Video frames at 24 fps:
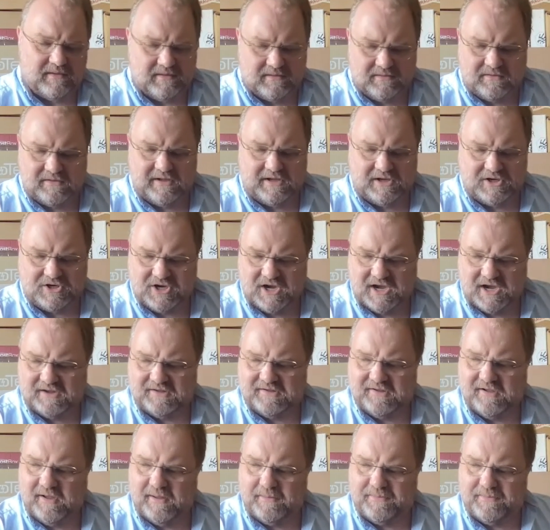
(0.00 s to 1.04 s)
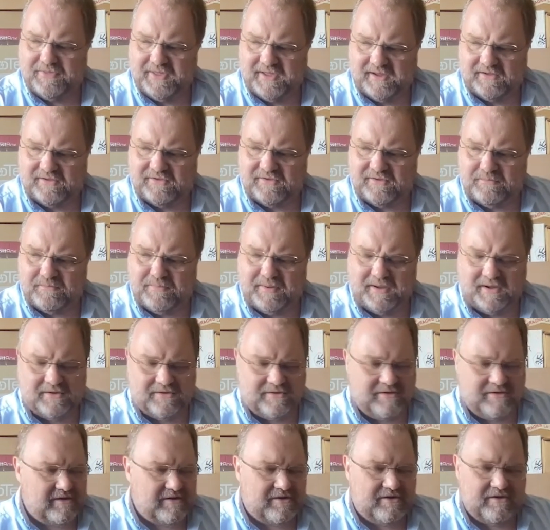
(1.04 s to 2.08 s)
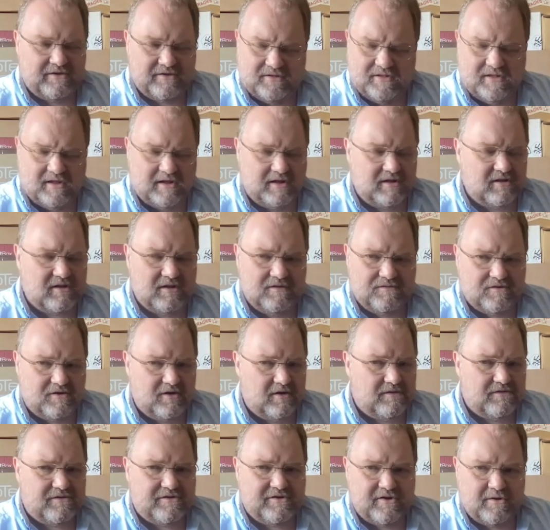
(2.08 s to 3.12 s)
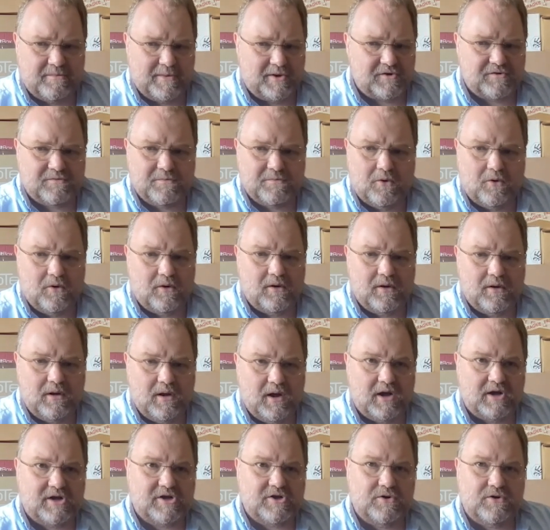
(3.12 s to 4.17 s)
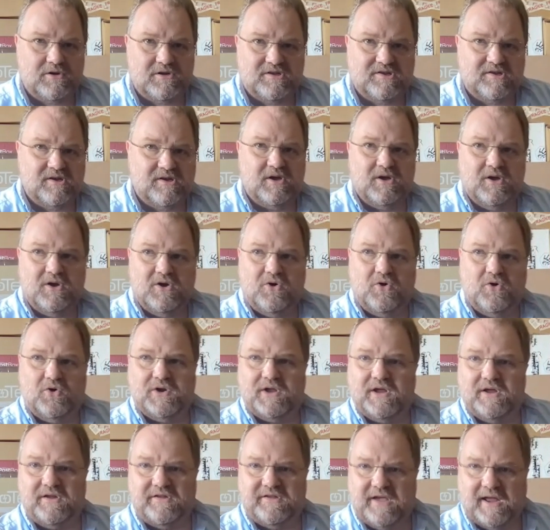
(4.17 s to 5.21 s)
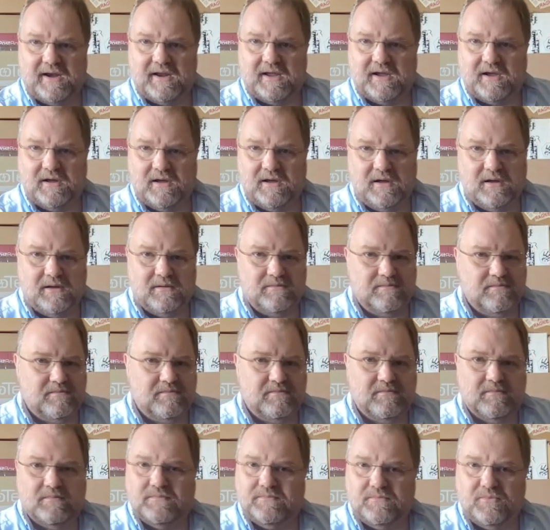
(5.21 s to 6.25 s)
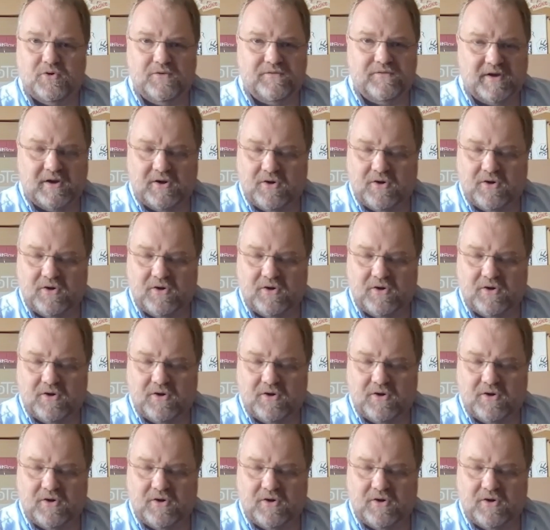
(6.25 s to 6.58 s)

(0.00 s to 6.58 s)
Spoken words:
DJ type things, because that deserves so much more. A good Audio-Technica moving